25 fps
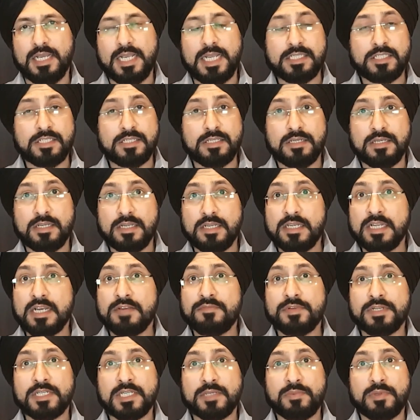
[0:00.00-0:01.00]
It's an
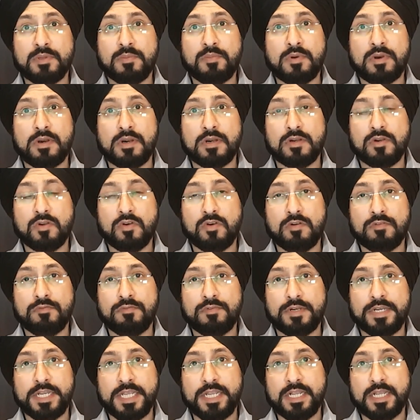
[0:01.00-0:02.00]
inevitable part of
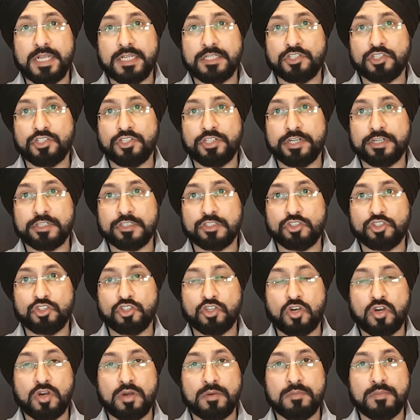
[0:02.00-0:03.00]
a data engineer's
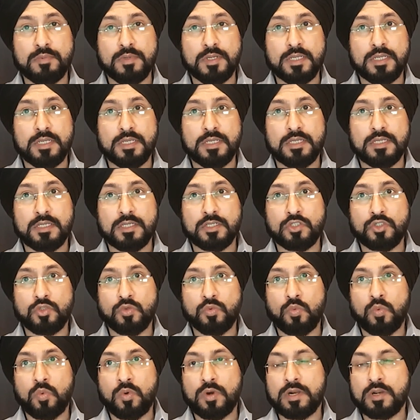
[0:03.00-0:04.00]
job to
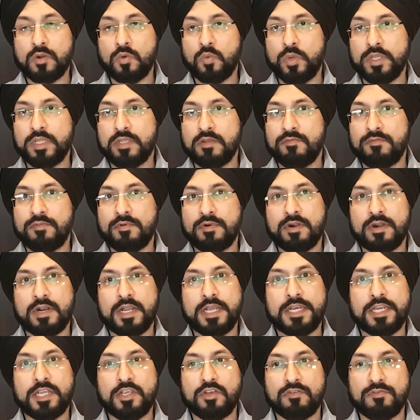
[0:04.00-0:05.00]
work with a
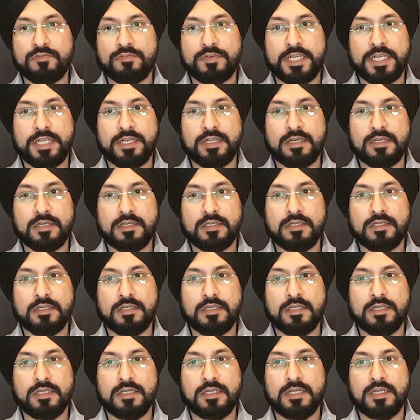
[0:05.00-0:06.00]
variety of data.
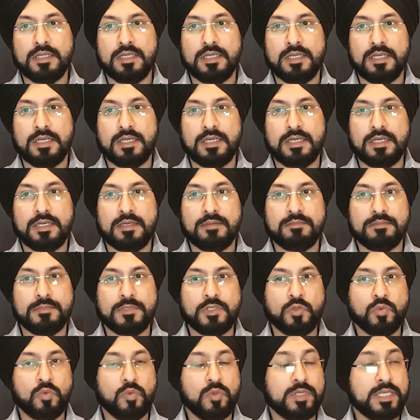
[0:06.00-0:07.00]

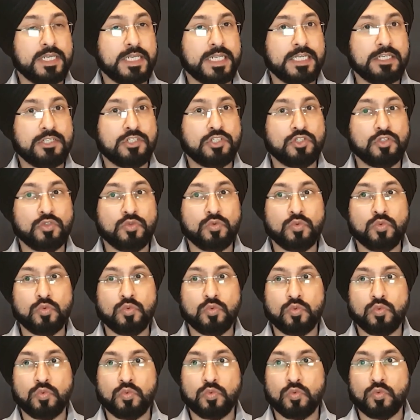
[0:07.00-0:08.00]
You will need
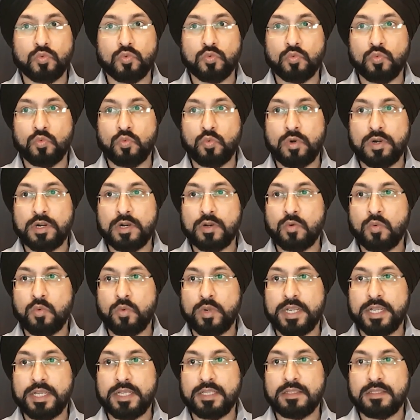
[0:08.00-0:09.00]
to work
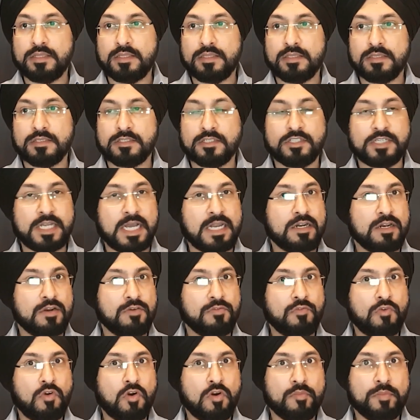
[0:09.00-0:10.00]
with standard
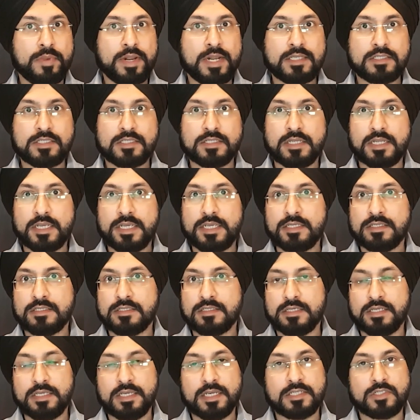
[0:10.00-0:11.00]
formats like
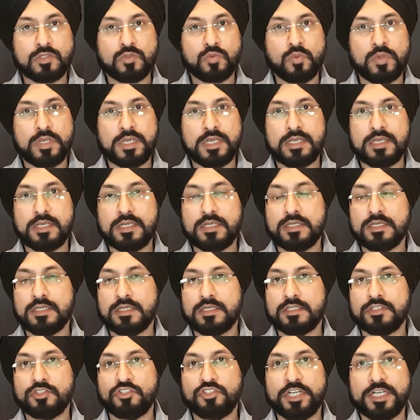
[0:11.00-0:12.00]
CSV,
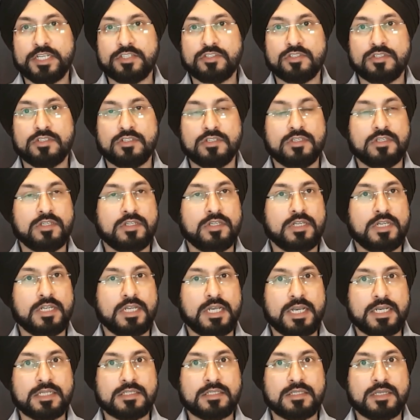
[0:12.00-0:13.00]
JSON,
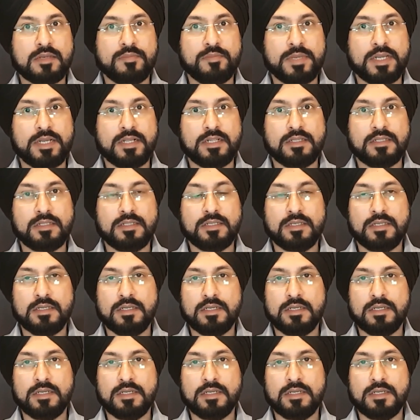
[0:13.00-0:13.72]
XML,